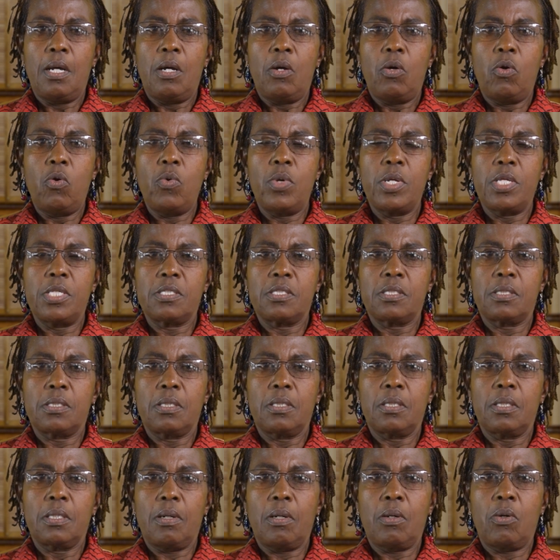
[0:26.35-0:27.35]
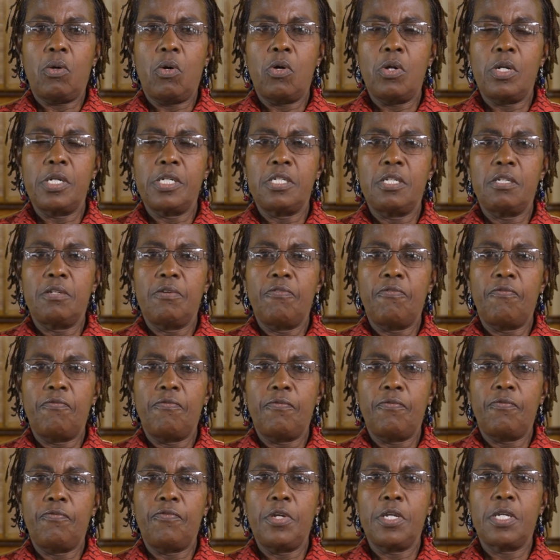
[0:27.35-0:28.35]
who is called
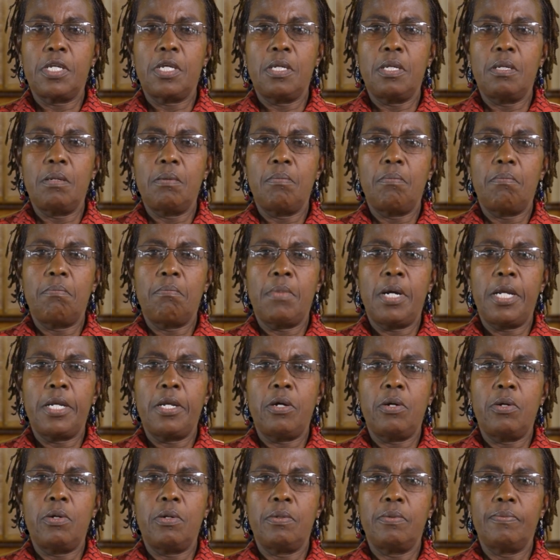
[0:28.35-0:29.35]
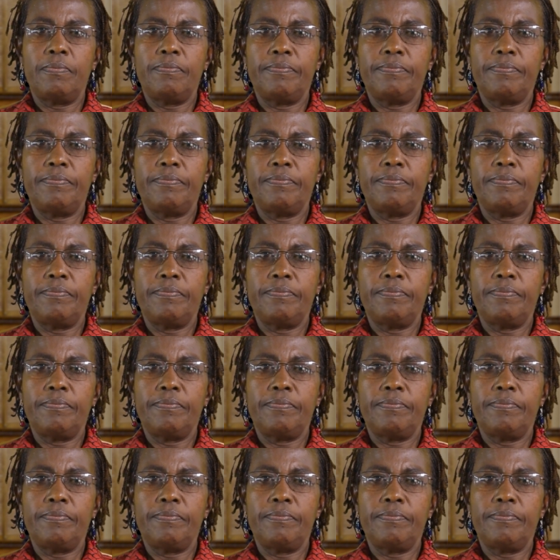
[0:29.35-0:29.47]
Vicky Madowo.